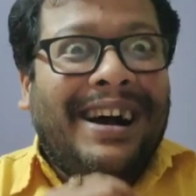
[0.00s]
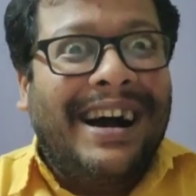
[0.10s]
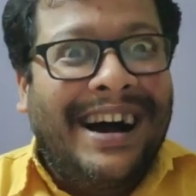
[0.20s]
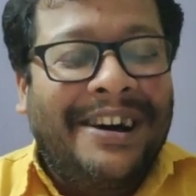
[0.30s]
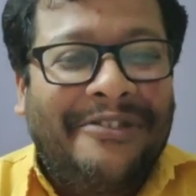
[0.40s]

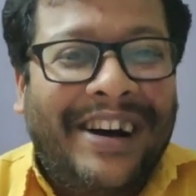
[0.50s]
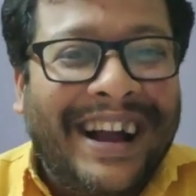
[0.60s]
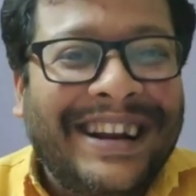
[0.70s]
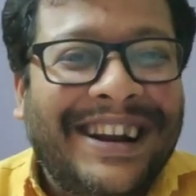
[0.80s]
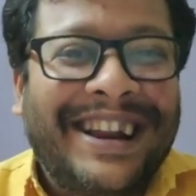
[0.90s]

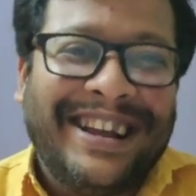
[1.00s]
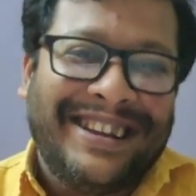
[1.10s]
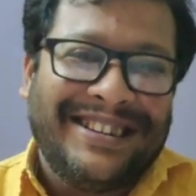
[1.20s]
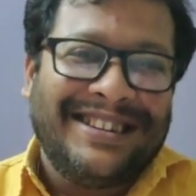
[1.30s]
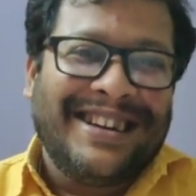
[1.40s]

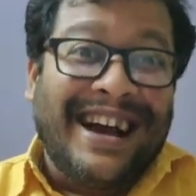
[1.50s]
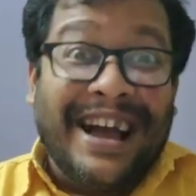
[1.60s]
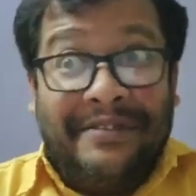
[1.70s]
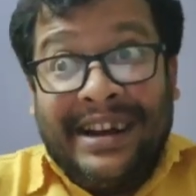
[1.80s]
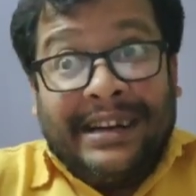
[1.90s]
Finally,
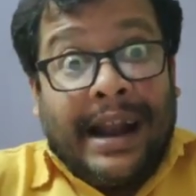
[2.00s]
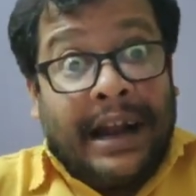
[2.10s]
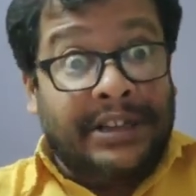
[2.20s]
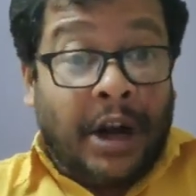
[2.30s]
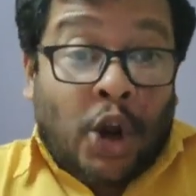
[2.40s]
I have an
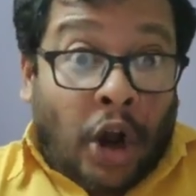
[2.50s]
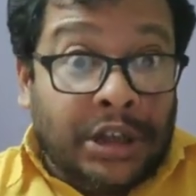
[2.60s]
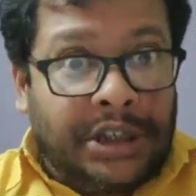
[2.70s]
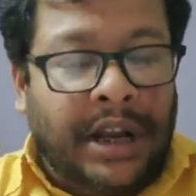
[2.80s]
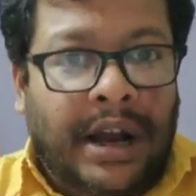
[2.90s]
international
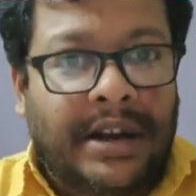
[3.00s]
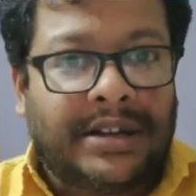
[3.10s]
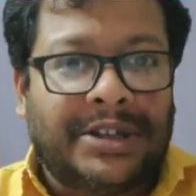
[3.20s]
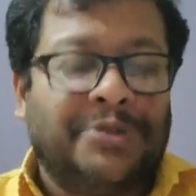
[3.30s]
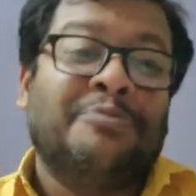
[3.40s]

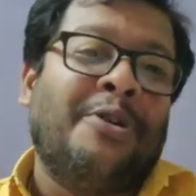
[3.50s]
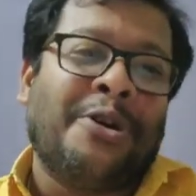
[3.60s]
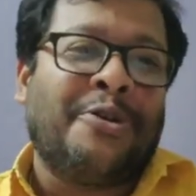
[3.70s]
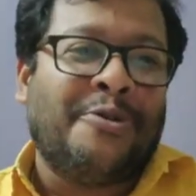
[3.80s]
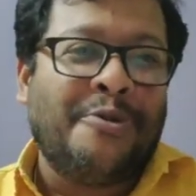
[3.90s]
concert
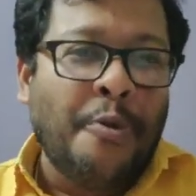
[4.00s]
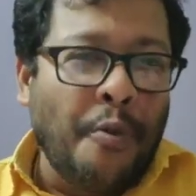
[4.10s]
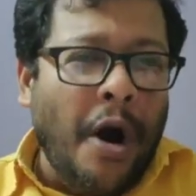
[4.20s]
tomorrow.